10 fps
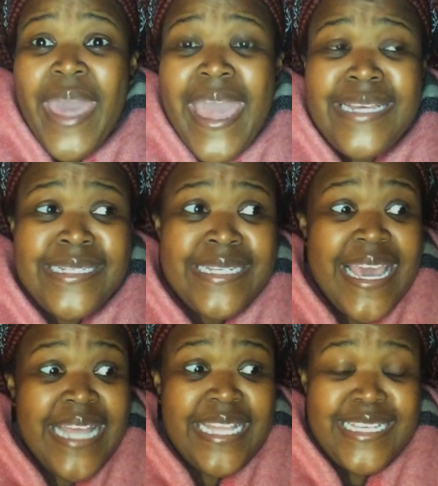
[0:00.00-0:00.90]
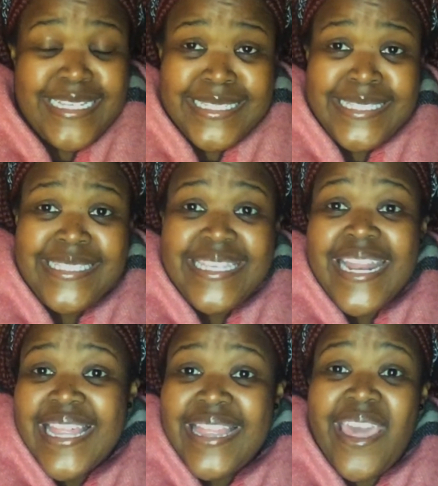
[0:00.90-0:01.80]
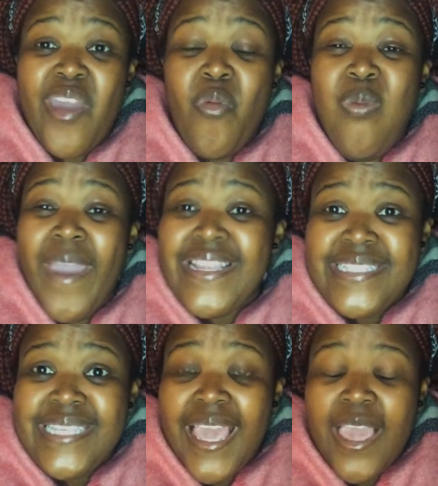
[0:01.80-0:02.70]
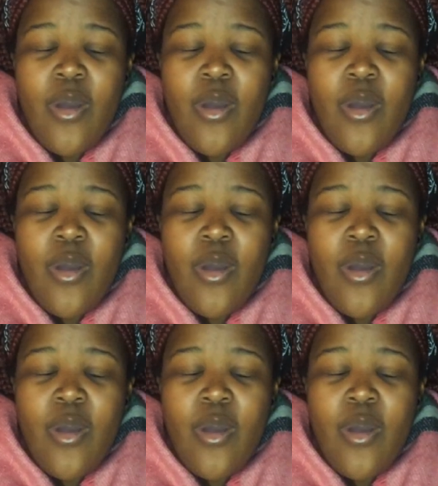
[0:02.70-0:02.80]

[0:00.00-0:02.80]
and they're just sitting there waiting.